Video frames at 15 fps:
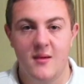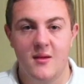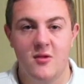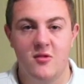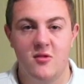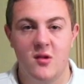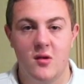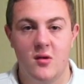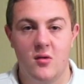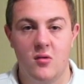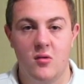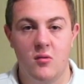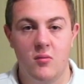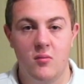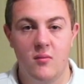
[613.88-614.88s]

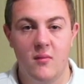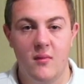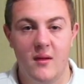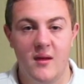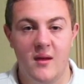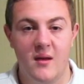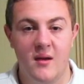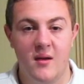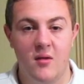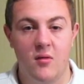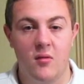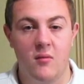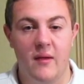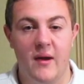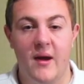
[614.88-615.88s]
So,
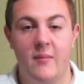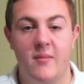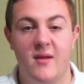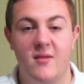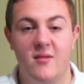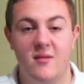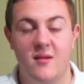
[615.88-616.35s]
I'm not,